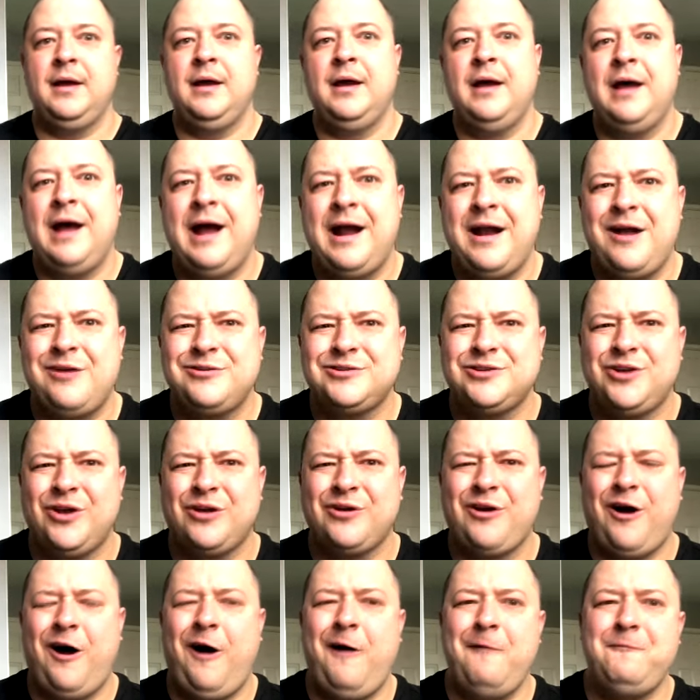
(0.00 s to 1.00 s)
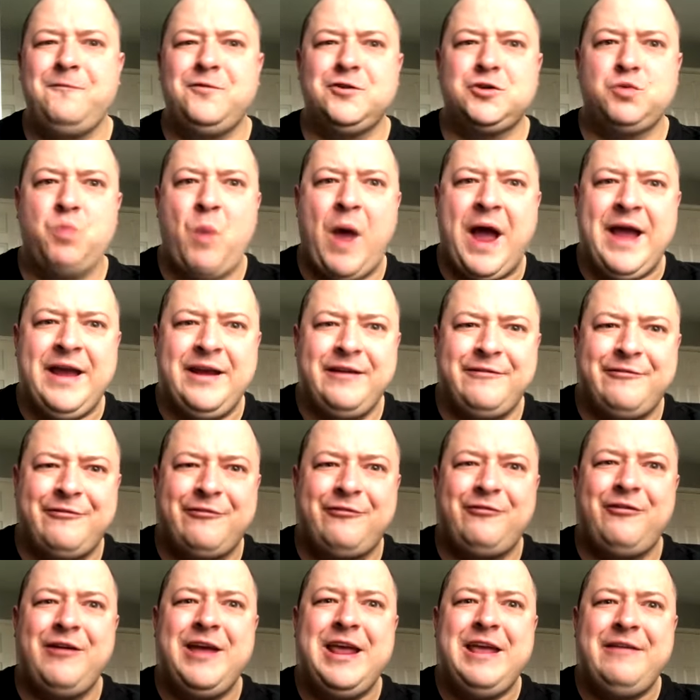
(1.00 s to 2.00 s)
And I was like, I've just waited
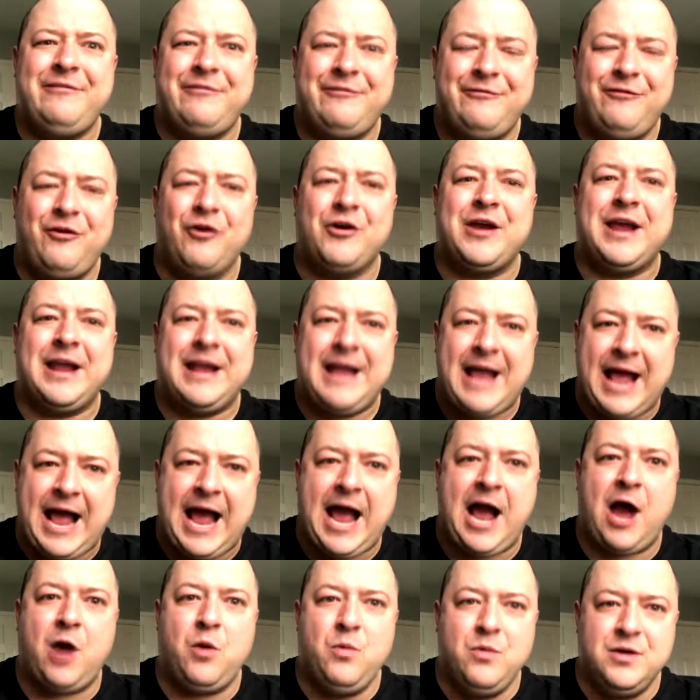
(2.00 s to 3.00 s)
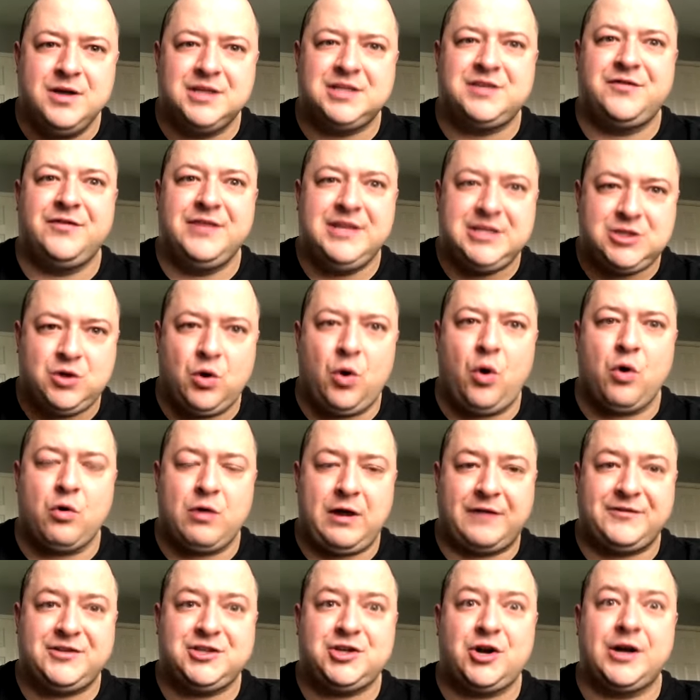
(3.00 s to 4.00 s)
three fucking hours for this
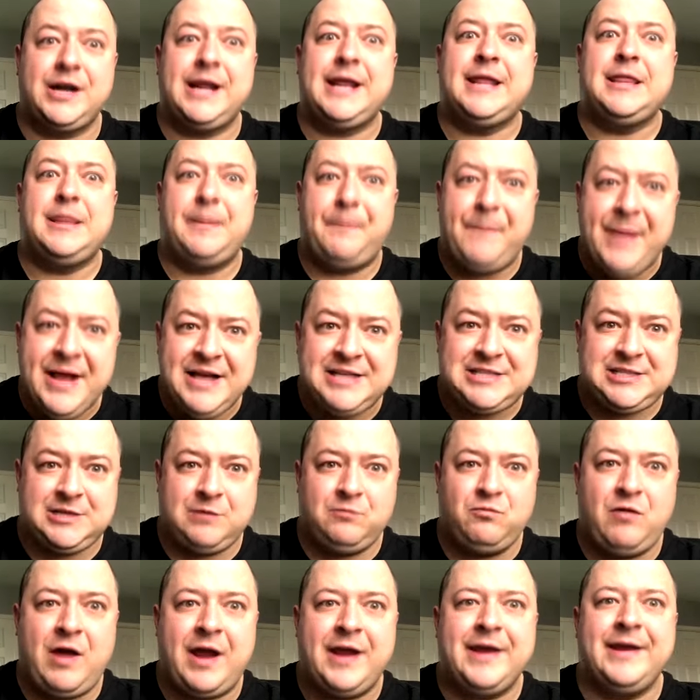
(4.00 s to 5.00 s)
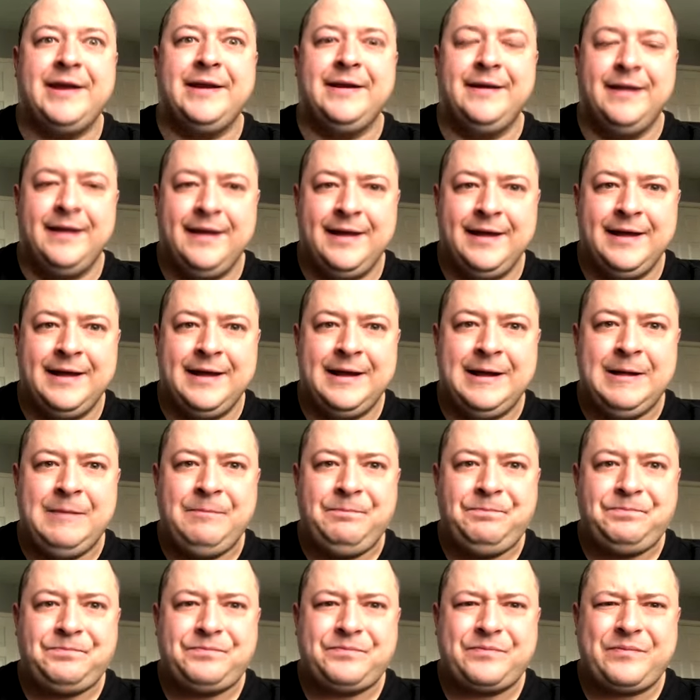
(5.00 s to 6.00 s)
autograph signing in the pissing rain.
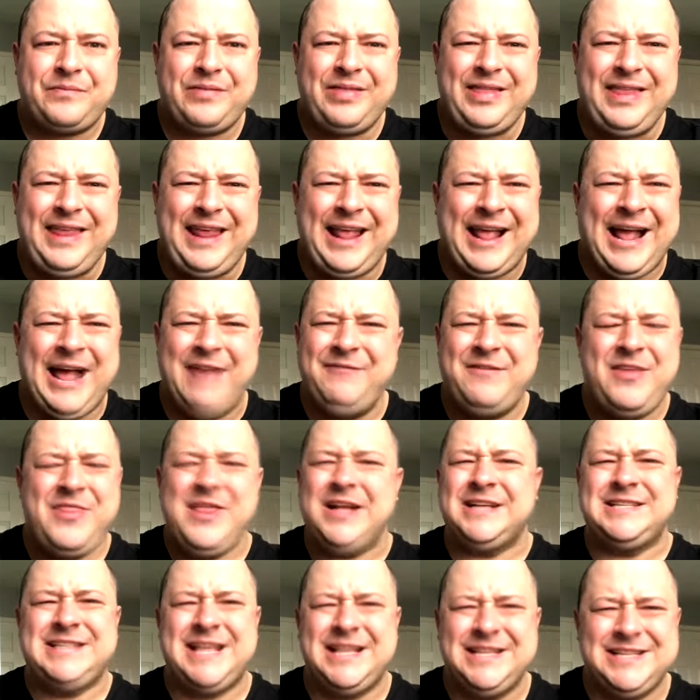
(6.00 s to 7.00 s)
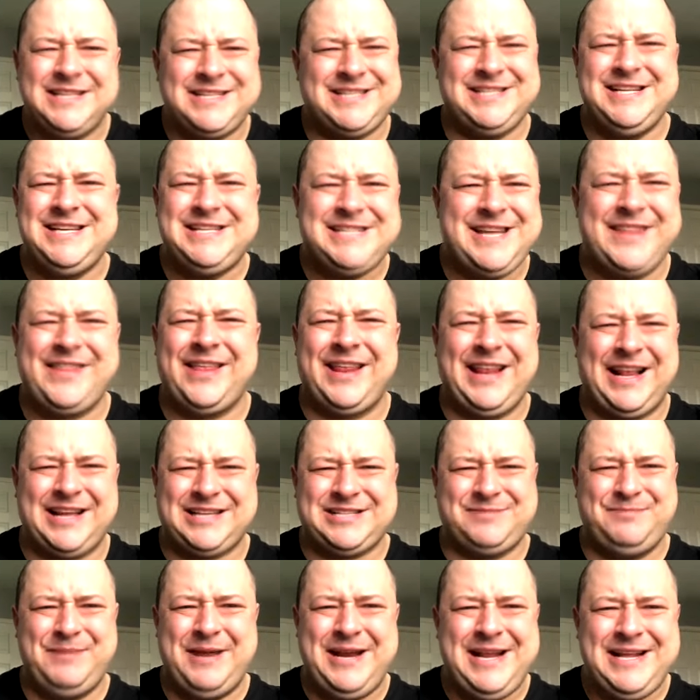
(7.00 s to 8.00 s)
And then they tell us this at the
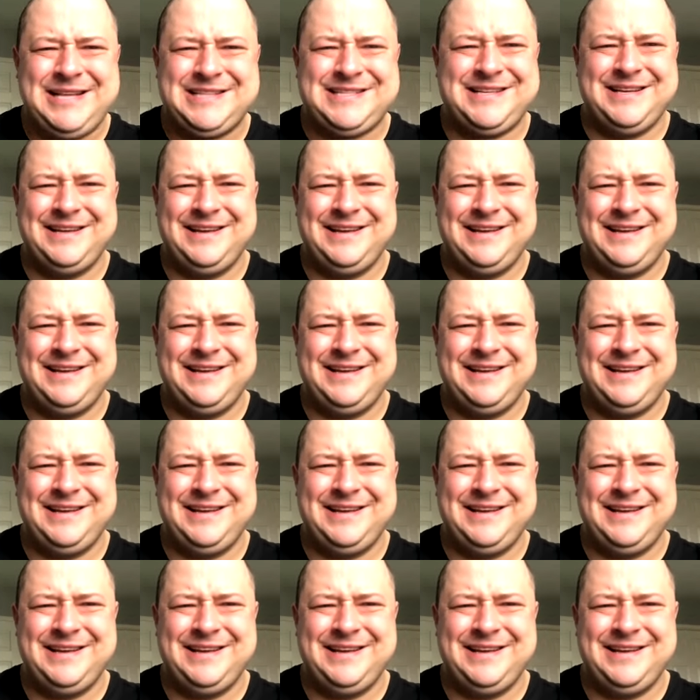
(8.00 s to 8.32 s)
last minute.